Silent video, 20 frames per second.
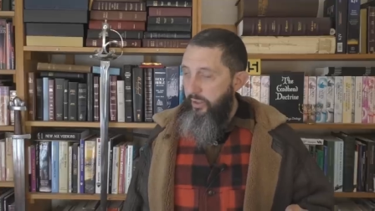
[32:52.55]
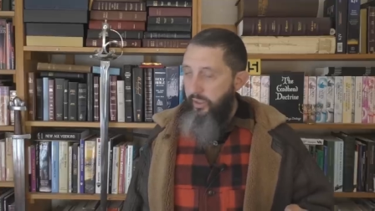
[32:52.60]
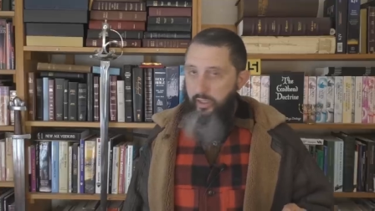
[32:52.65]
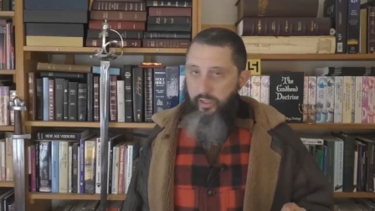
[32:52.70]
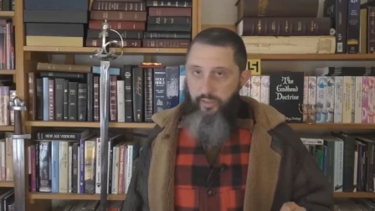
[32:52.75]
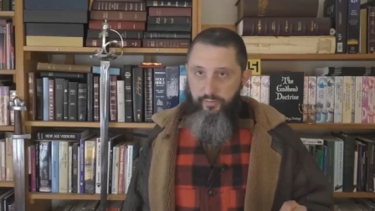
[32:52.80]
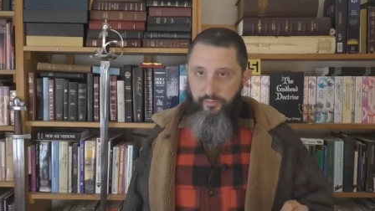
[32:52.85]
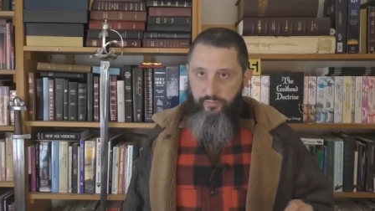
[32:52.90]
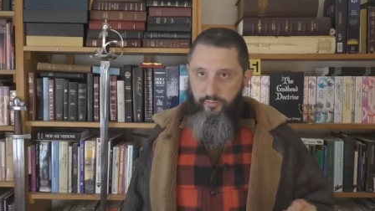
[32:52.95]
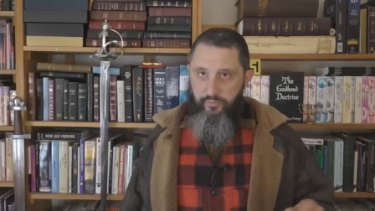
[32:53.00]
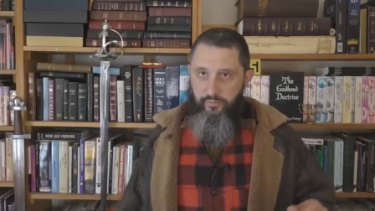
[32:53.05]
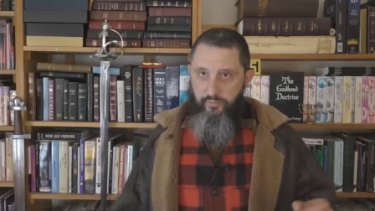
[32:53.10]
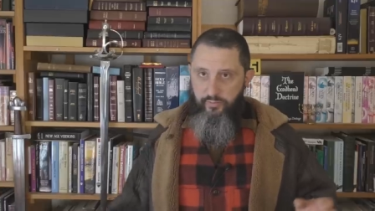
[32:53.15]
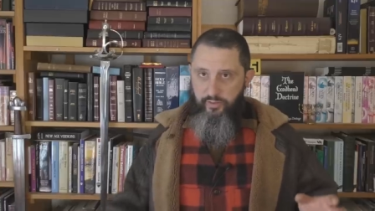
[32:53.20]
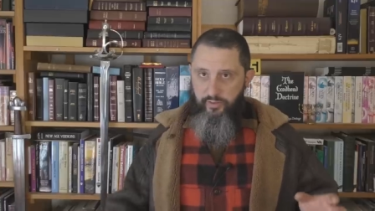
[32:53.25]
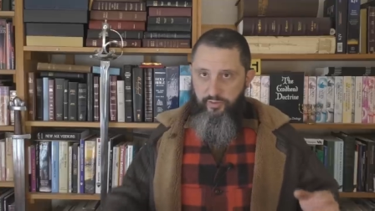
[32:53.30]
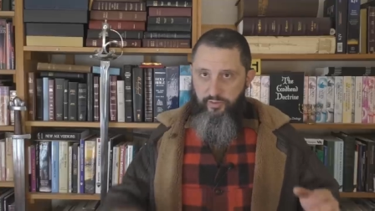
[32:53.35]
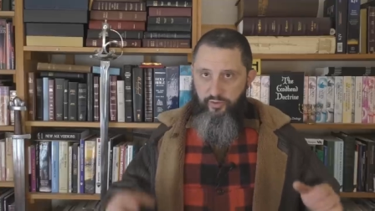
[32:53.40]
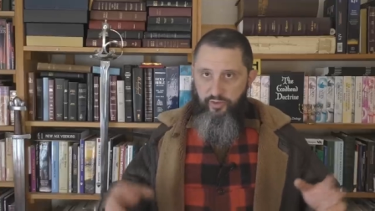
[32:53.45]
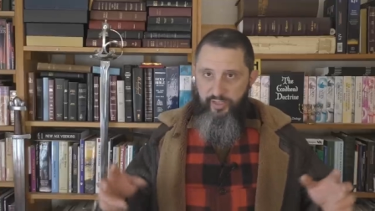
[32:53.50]
uh,
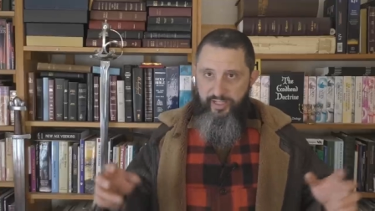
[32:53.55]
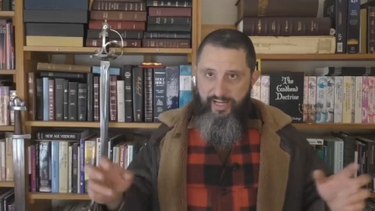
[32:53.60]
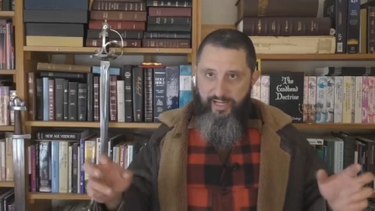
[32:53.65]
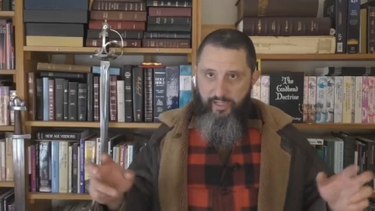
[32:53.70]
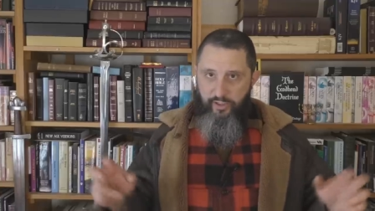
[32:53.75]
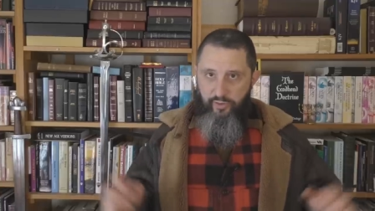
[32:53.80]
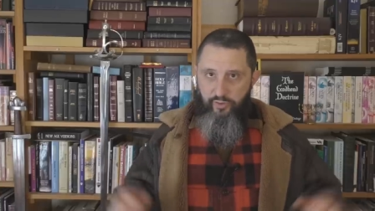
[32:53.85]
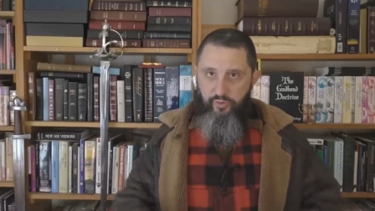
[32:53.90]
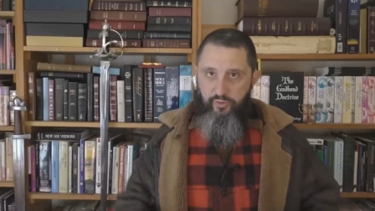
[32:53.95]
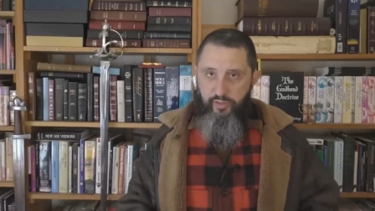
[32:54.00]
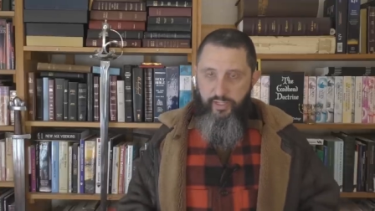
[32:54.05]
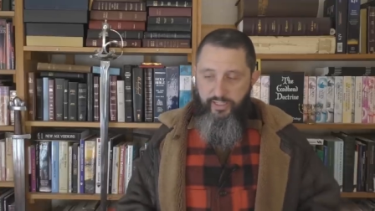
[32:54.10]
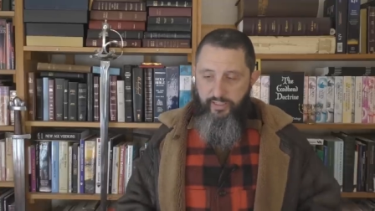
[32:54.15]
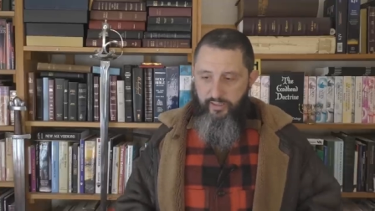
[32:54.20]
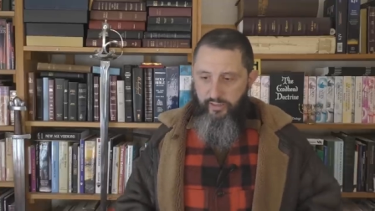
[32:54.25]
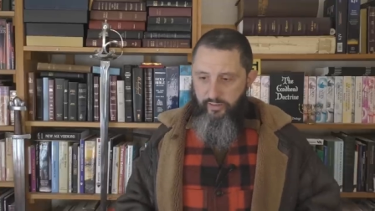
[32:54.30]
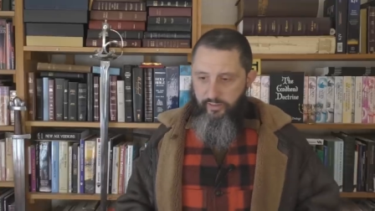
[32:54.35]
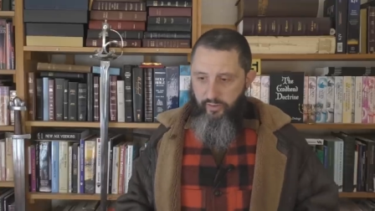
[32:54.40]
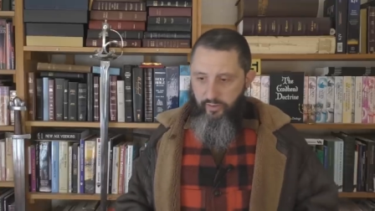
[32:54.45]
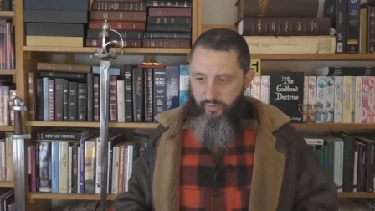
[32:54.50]
this genetic
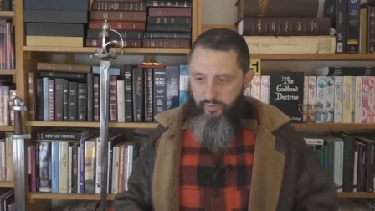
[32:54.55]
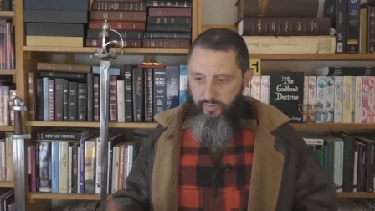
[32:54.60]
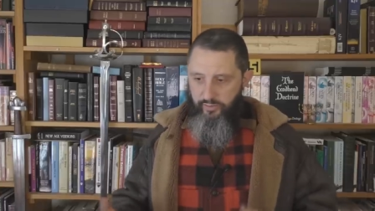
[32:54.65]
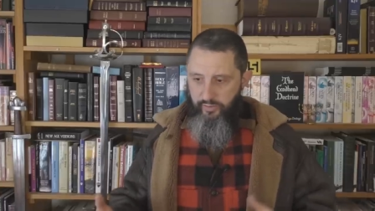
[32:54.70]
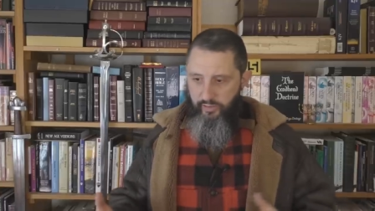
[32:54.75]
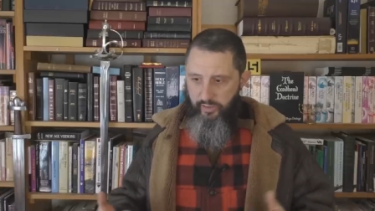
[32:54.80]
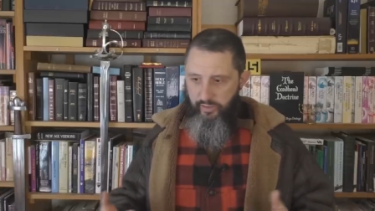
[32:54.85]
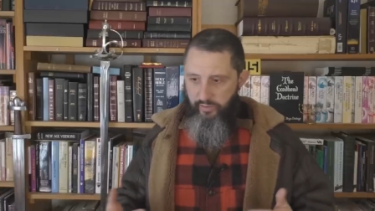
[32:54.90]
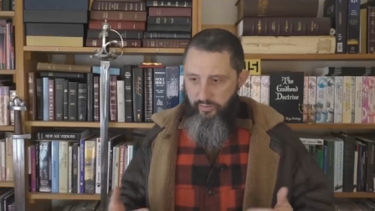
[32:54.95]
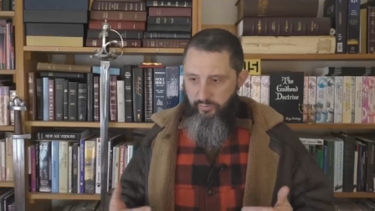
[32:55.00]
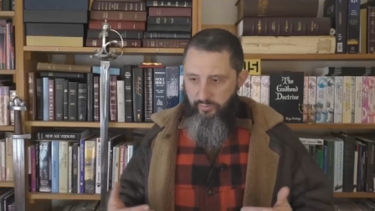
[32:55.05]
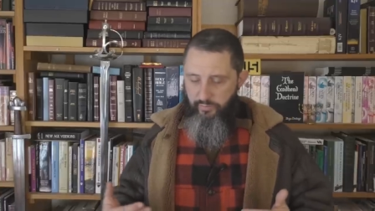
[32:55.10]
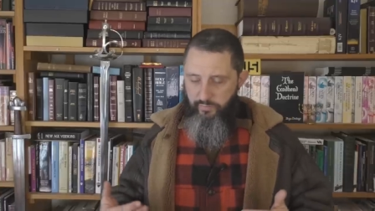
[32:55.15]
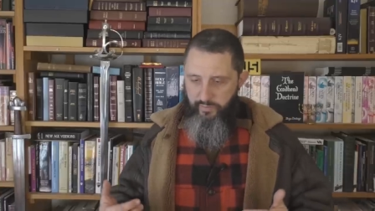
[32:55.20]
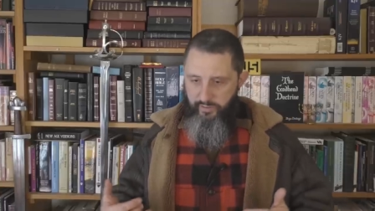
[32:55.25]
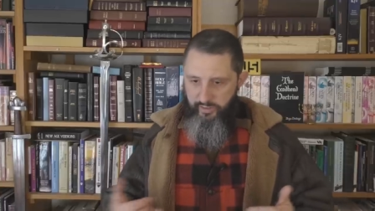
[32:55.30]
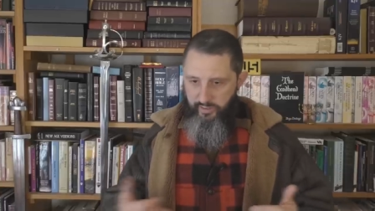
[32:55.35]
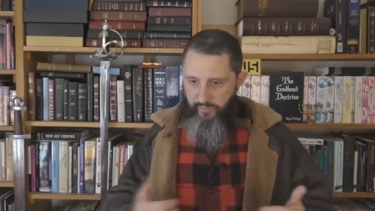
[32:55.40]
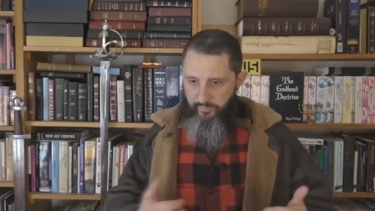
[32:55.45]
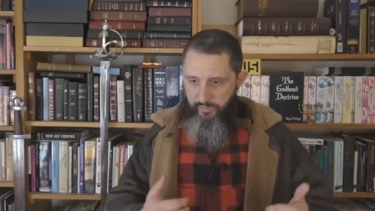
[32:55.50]
trait it goes and then you
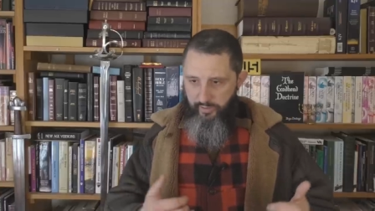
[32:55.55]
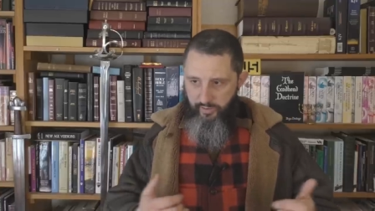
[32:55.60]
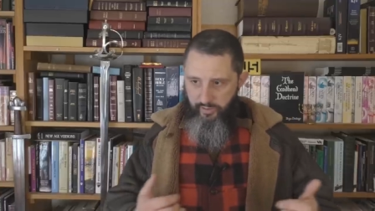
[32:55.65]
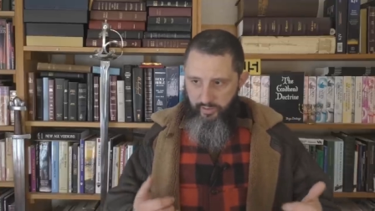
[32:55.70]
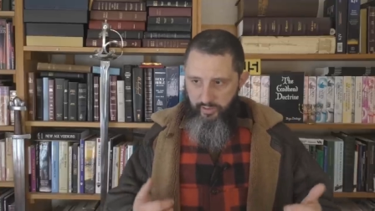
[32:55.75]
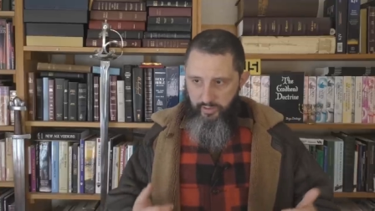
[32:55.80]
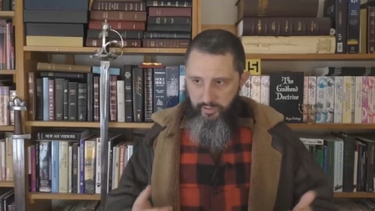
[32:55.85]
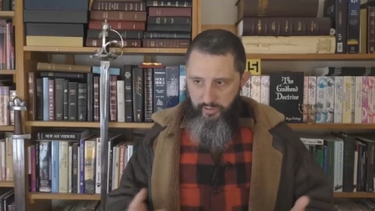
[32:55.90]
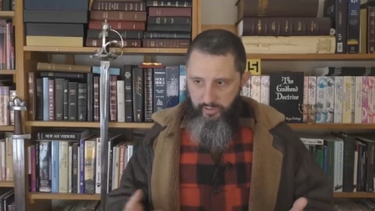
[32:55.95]
become a,